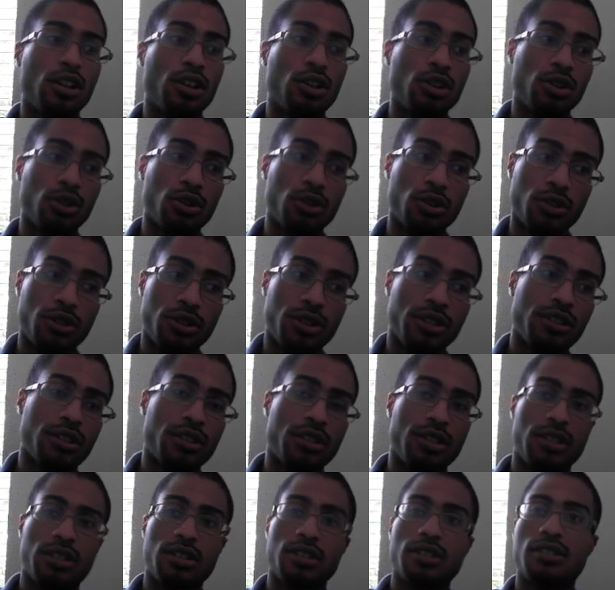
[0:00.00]
learning
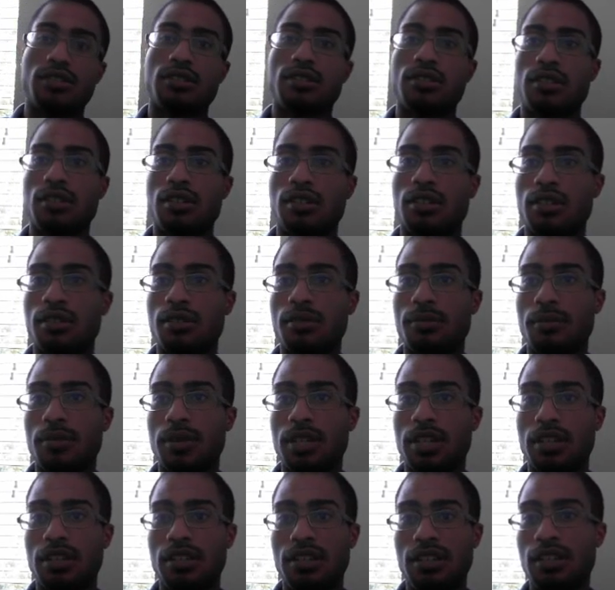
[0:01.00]
things,
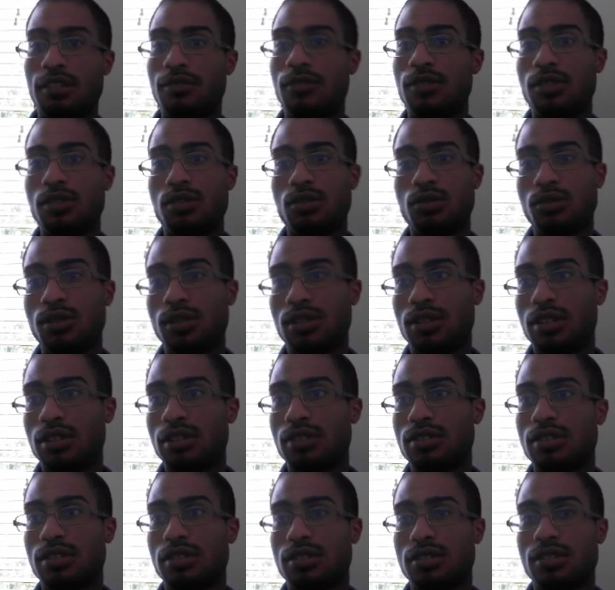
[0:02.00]
and even doing
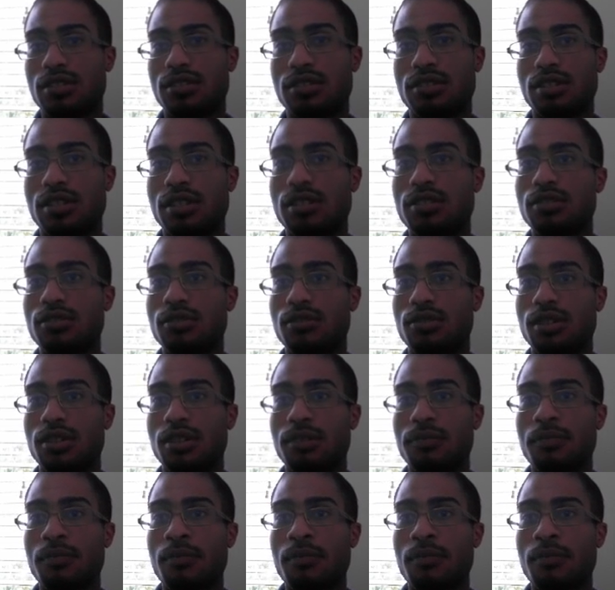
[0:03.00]
things such as history.